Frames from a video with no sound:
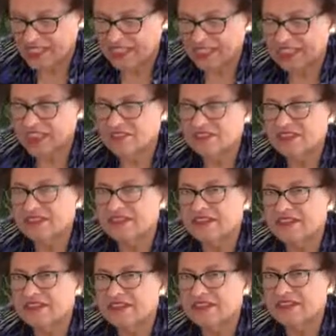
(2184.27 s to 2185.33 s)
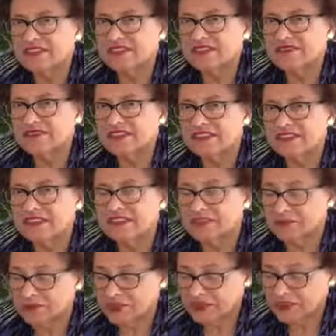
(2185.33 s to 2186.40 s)
Even our thoughts and
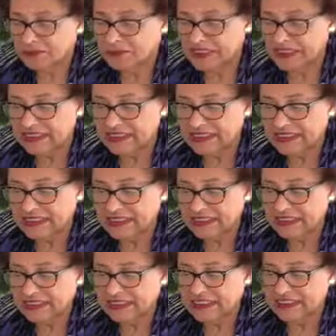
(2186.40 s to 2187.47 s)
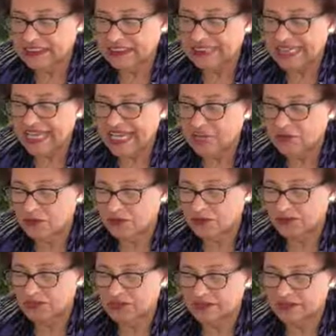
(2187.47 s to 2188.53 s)
feelings must be cleaned out.